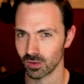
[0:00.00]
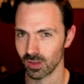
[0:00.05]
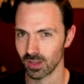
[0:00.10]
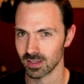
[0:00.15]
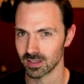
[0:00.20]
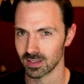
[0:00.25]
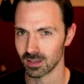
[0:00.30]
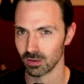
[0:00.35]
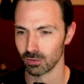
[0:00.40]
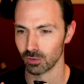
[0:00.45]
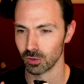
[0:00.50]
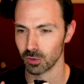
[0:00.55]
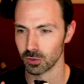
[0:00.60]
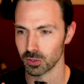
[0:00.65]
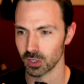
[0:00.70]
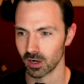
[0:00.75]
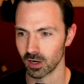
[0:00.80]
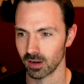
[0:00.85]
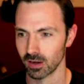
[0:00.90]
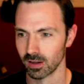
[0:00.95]
for this in the
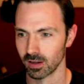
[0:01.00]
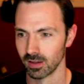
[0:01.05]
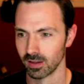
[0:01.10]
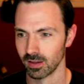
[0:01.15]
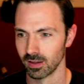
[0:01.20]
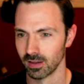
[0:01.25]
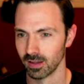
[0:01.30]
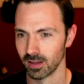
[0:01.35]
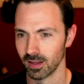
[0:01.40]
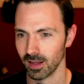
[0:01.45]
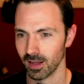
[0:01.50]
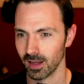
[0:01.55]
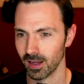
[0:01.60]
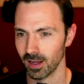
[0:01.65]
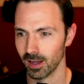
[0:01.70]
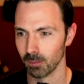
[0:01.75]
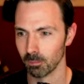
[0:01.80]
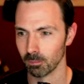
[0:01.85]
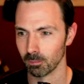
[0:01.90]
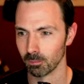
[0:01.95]
future.
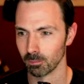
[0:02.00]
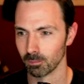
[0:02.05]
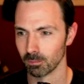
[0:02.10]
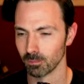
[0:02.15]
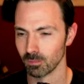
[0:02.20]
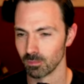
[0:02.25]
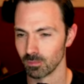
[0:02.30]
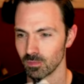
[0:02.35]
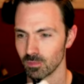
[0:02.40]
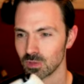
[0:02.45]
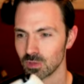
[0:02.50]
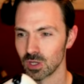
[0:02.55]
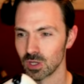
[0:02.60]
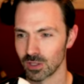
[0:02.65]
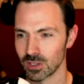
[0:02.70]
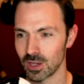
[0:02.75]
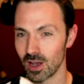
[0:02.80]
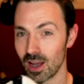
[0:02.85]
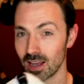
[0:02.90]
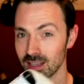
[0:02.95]
Um, so
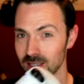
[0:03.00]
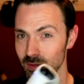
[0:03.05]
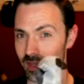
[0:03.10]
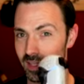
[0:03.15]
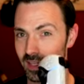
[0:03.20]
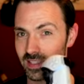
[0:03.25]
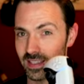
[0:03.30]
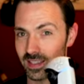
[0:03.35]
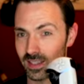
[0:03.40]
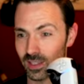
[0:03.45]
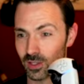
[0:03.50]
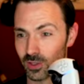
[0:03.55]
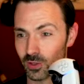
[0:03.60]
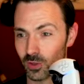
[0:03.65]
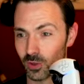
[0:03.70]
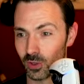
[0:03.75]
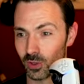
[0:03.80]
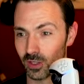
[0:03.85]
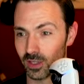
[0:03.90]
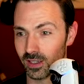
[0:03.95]
it's awesome that it's in the
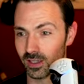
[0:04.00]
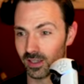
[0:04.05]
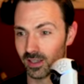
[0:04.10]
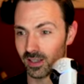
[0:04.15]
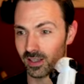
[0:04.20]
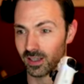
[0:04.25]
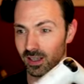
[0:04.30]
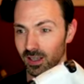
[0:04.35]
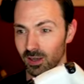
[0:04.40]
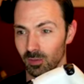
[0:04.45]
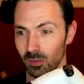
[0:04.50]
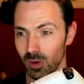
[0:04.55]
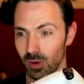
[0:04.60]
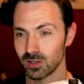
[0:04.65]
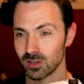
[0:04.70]
controller, but I